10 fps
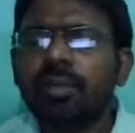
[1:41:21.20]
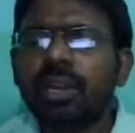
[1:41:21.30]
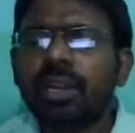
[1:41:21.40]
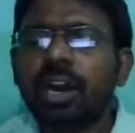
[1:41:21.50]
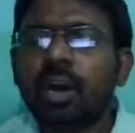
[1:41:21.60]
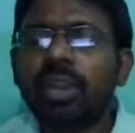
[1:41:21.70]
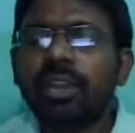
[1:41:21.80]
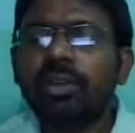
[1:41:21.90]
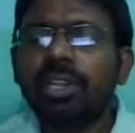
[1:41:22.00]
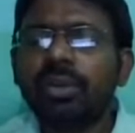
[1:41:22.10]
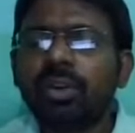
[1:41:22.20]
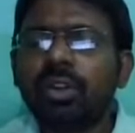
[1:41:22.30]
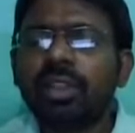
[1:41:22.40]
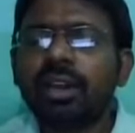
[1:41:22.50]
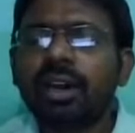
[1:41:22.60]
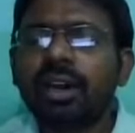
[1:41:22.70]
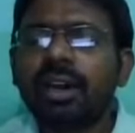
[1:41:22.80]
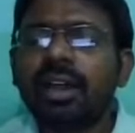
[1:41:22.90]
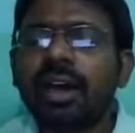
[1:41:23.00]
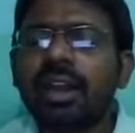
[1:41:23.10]
But how can you denote the
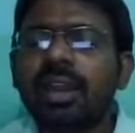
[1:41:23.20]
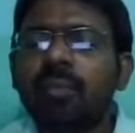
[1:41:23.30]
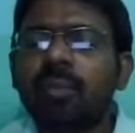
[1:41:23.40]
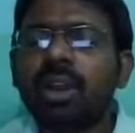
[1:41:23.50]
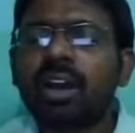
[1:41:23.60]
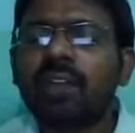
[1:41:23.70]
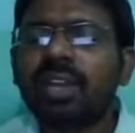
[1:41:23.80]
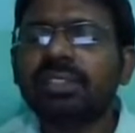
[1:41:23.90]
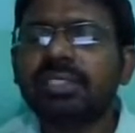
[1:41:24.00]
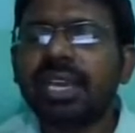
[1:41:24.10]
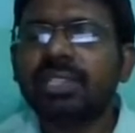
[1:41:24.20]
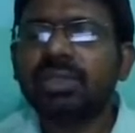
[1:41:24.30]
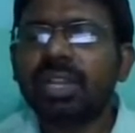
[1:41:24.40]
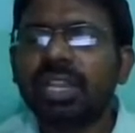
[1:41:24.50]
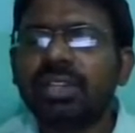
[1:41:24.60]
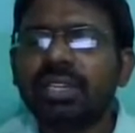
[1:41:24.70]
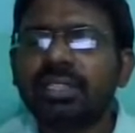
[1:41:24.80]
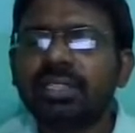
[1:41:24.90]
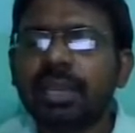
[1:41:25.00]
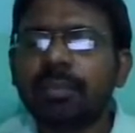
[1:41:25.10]
number of
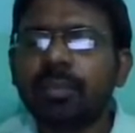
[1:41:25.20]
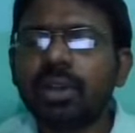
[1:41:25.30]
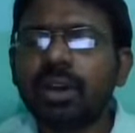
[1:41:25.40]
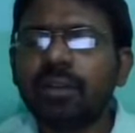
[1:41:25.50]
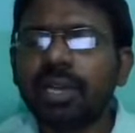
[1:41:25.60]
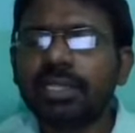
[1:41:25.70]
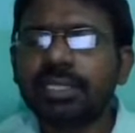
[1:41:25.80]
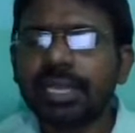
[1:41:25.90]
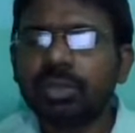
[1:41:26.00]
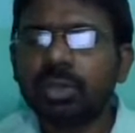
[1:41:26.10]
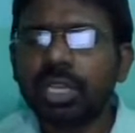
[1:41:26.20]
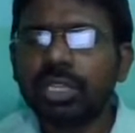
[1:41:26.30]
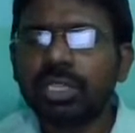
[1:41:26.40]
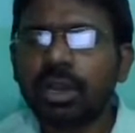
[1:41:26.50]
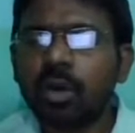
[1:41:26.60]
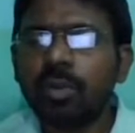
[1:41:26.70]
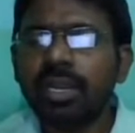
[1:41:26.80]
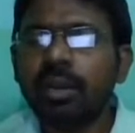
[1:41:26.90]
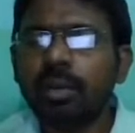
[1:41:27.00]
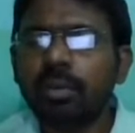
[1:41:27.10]
unsaturations? Number of unsaturation. How
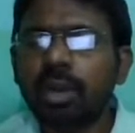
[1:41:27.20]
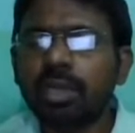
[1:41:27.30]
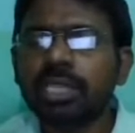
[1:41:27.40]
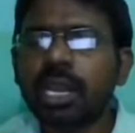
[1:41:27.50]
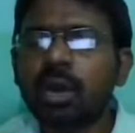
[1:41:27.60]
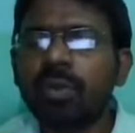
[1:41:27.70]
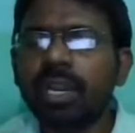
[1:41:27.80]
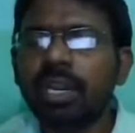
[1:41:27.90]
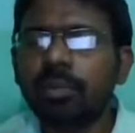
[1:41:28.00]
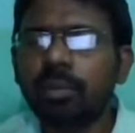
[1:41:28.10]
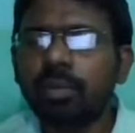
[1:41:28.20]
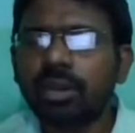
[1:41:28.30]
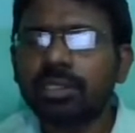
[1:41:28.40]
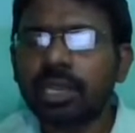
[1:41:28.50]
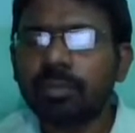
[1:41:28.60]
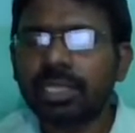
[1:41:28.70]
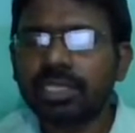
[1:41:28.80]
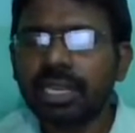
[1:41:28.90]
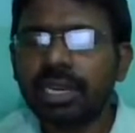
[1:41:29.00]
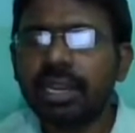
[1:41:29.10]
many double bonds or how many triple bonds are
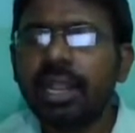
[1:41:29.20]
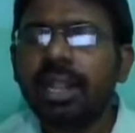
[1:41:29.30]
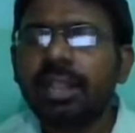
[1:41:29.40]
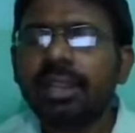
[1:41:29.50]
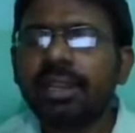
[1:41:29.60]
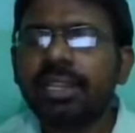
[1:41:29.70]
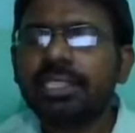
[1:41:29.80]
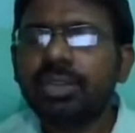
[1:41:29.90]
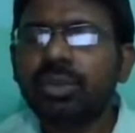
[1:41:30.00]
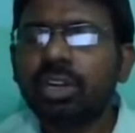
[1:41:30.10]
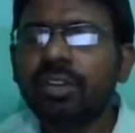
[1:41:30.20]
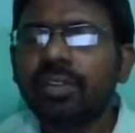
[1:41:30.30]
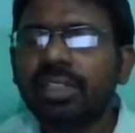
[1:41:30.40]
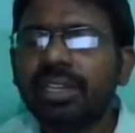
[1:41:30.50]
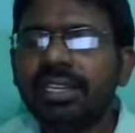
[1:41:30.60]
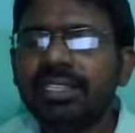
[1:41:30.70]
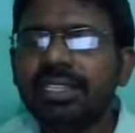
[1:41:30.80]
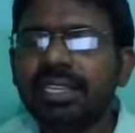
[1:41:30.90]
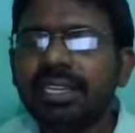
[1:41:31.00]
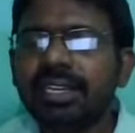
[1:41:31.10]
present? That is denoted with the
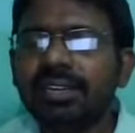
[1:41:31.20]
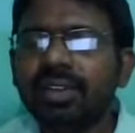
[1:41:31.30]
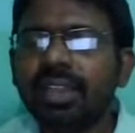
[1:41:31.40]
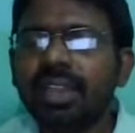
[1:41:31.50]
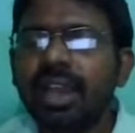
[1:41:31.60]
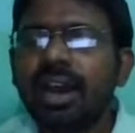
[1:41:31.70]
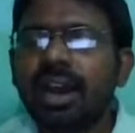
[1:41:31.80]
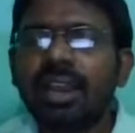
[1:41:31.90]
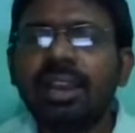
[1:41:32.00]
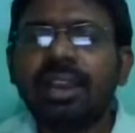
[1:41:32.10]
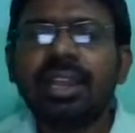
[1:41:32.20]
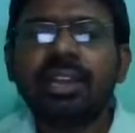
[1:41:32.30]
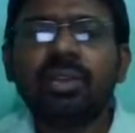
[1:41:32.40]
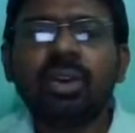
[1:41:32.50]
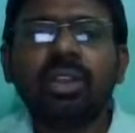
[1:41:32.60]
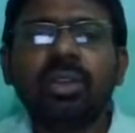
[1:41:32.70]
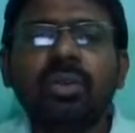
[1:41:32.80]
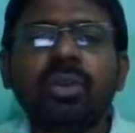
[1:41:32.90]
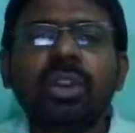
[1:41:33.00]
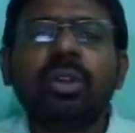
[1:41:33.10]
digit. Okay. Already I told
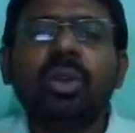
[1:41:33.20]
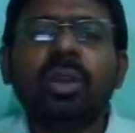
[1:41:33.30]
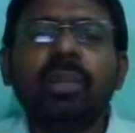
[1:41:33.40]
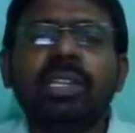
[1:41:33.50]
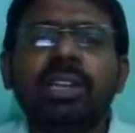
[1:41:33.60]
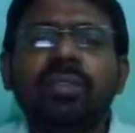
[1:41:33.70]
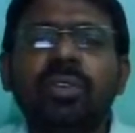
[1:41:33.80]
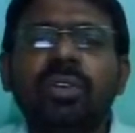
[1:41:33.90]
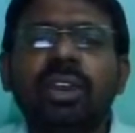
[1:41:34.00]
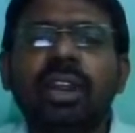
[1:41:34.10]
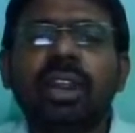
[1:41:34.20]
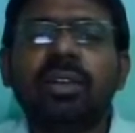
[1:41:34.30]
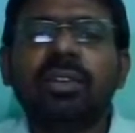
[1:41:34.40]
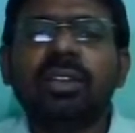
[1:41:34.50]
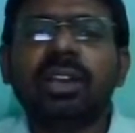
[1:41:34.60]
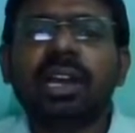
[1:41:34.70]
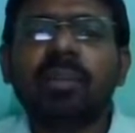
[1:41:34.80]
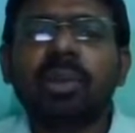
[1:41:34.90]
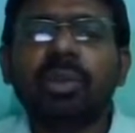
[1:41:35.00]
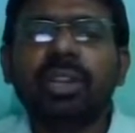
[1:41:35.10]
you, to represent fluorine, hydrogen,
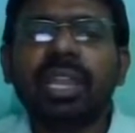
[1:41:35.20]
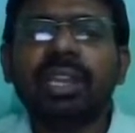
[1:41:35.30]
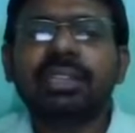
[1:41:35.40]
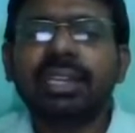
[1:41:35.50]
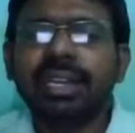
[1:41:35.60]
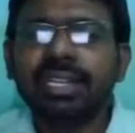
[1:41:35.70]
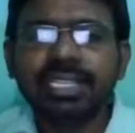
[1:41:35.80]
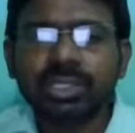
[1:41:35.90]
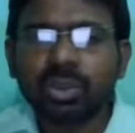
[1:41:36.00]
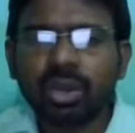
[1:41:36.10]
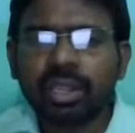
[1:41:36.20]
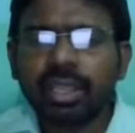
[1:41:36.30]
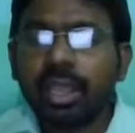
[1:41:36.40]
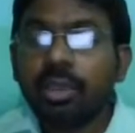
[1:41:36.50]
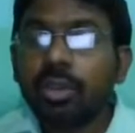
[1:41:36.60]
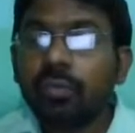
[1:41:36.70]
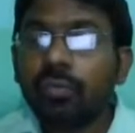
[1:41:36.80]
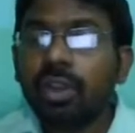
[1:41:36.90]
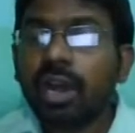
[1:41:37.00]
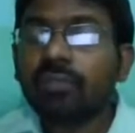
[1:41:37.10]
carbon, you take 3 digits only.
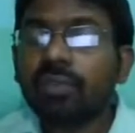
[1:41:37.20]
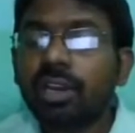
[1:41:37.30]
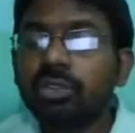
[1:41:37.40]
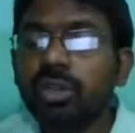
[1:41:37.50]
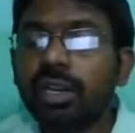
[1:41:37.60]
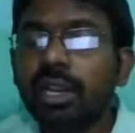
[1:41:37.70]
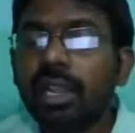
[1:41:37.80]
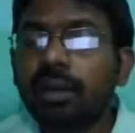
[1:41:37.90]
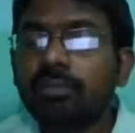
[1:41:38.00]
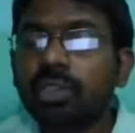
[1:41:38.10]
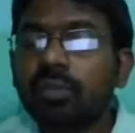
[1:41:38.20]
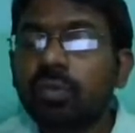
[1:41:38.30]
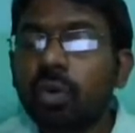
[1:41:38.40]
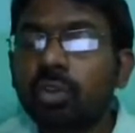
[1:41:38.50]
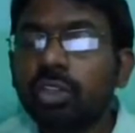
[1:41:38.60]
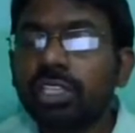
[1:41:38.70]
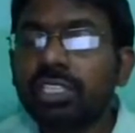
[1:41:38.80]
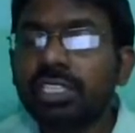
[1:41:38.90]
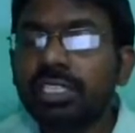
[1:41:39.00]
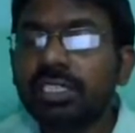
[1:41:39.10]
If you unfortunately observe fourth
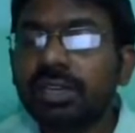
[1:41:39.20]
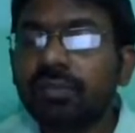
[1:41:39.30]
digit,